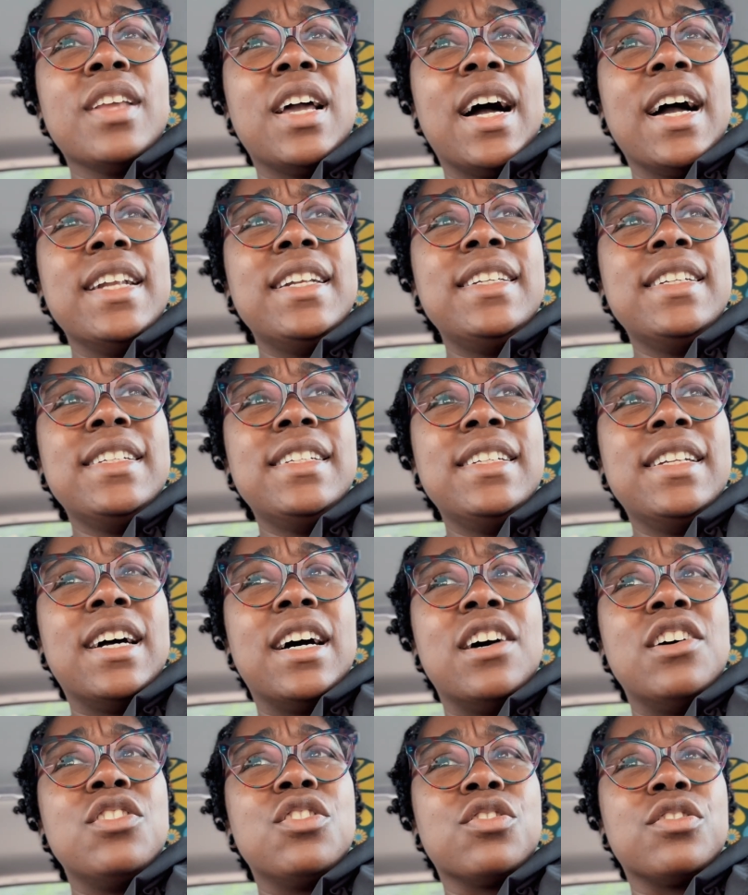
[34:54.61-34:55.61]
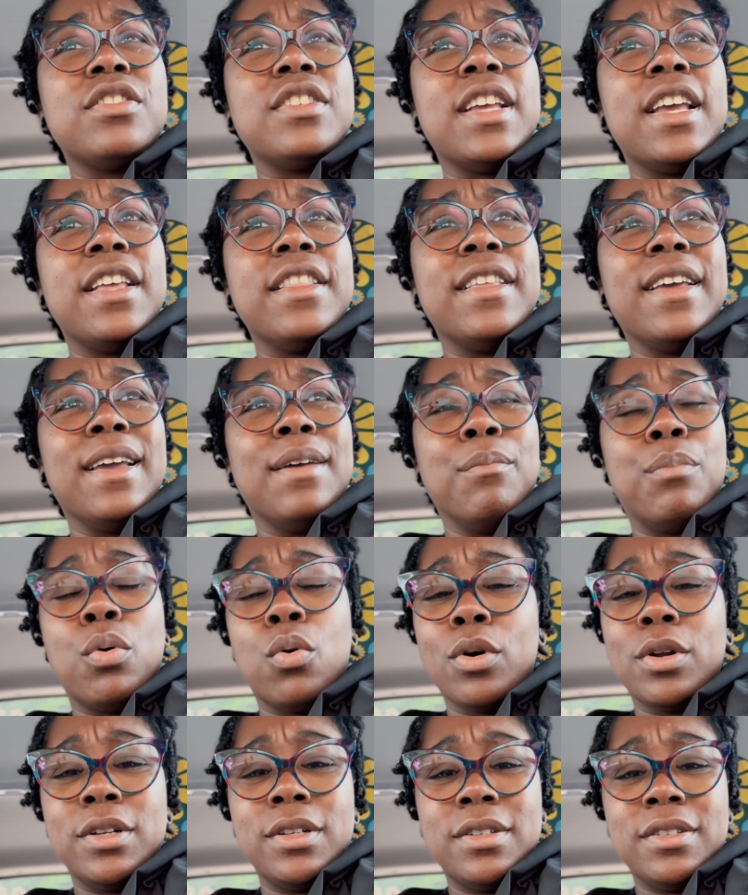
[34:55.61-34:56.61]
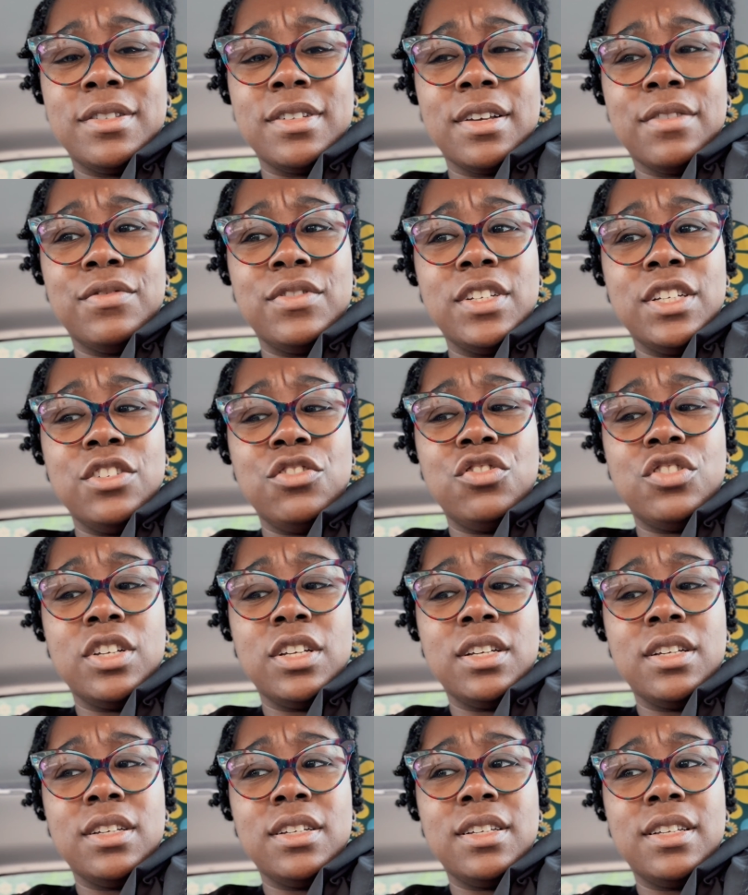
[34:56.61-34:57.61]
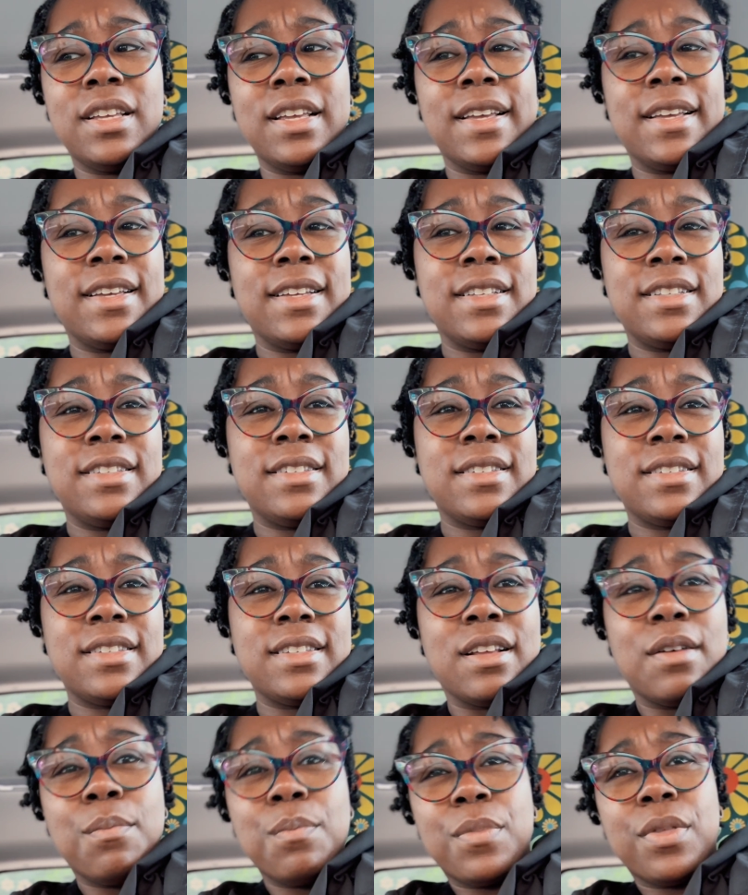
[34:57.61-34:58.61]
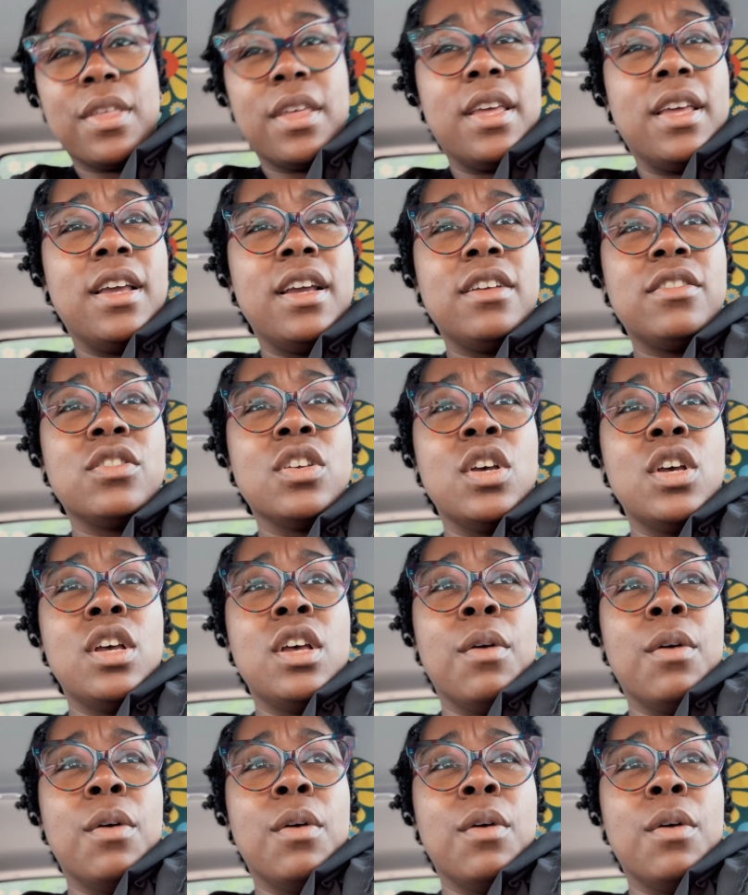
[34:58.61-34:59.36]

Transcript: I didn't understand the importance of teaching kids some things,